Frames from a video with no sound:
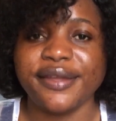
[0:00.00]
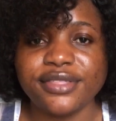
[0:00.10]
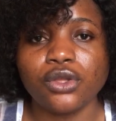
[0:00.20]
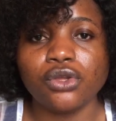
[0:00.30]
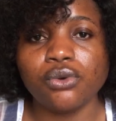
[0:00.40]

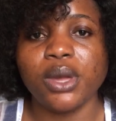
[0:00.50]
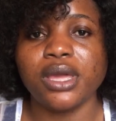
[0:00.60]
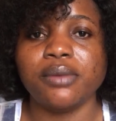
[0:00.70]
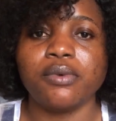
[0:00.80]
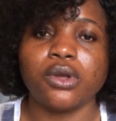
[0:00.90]
in the
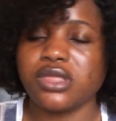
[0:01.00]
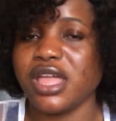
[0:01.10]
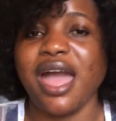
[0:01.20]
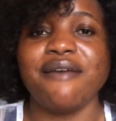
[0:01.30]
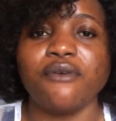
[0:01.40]
UAE, because
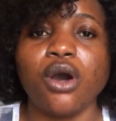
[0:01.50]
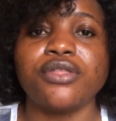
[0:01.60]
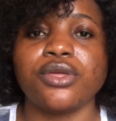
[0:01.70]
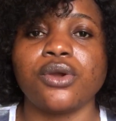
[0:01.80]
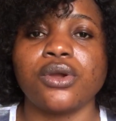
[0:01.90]
they have
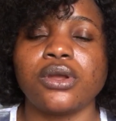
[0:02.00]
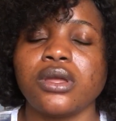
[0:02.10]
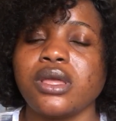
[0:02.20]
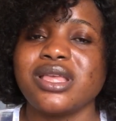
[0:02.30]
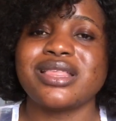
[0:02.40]
other
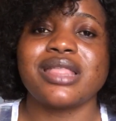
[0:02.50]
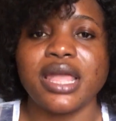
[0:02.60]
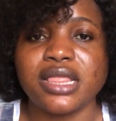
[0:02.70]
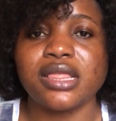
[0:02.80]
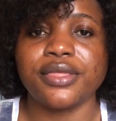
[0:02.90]

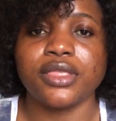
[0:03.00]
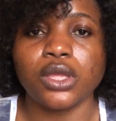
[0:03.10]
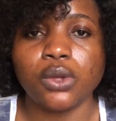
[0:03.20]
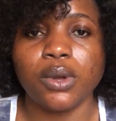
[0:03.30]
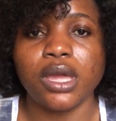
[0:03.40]
states in
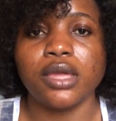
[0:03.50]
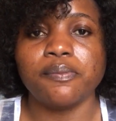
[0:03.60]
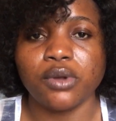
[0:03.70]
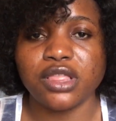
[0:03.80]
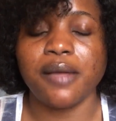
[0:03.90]
the
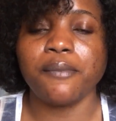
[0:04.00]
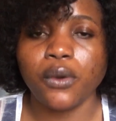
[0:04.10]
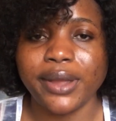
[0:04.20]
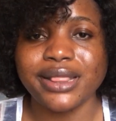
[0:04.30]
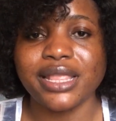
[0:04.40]
UAE, but I'm
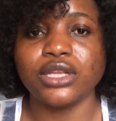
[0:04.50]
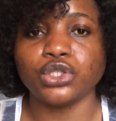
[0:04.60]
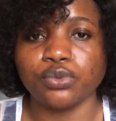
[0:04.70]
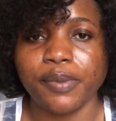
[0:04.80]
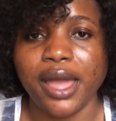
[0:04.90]
currently
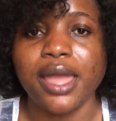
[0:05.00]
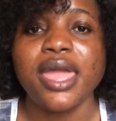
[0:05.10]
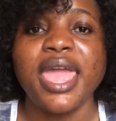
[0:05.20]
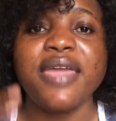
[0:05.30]
in Dubai.